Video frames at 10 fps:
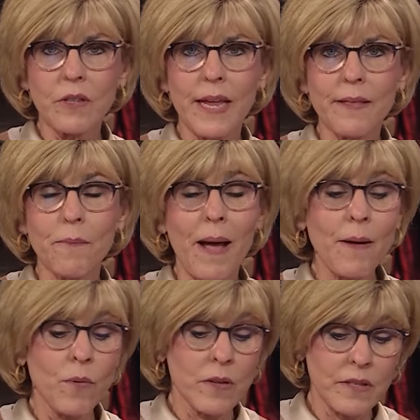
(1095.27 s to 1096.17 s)
They, the
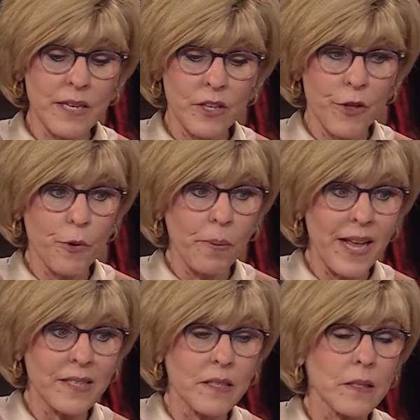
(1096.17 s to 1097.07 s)
Bible, it says in other
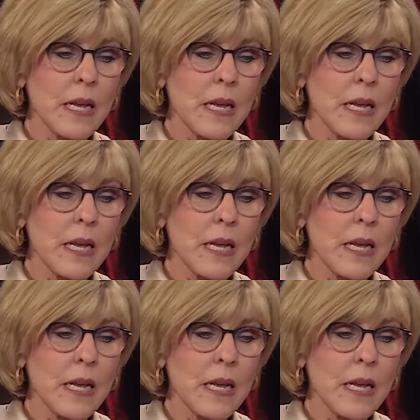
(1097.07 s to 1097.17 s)
places,